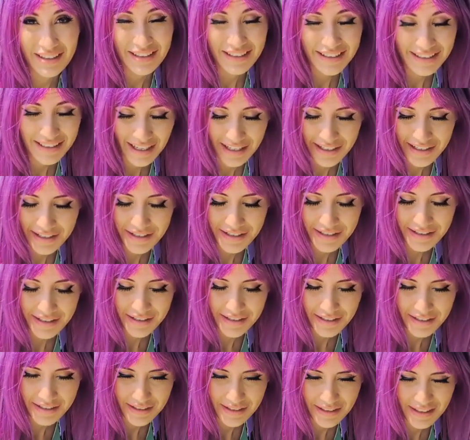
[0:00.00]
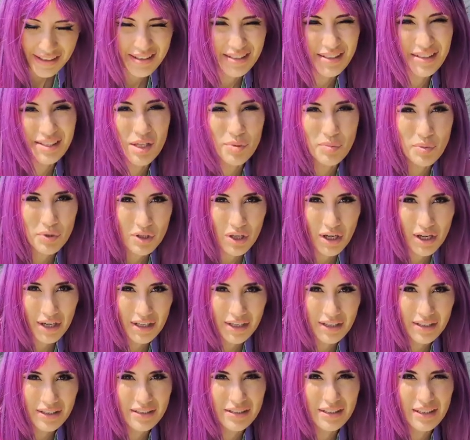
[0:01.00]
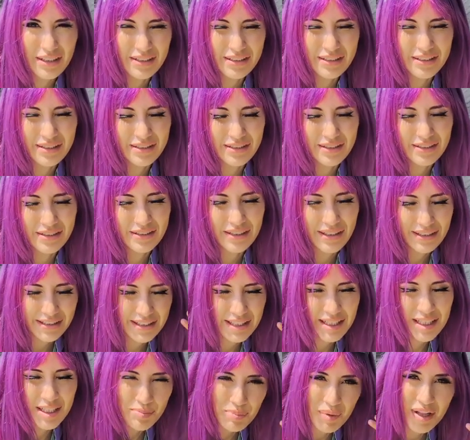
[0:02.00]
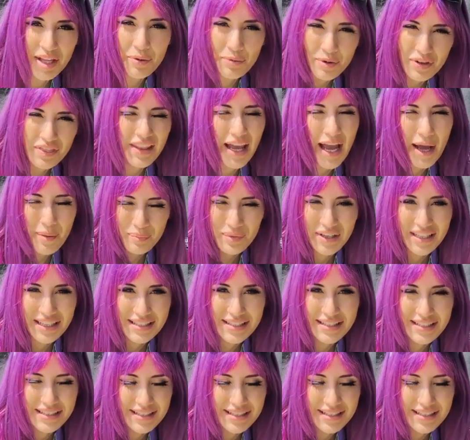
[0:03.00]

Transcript: Yes, it's a double R. Let's explain what that means.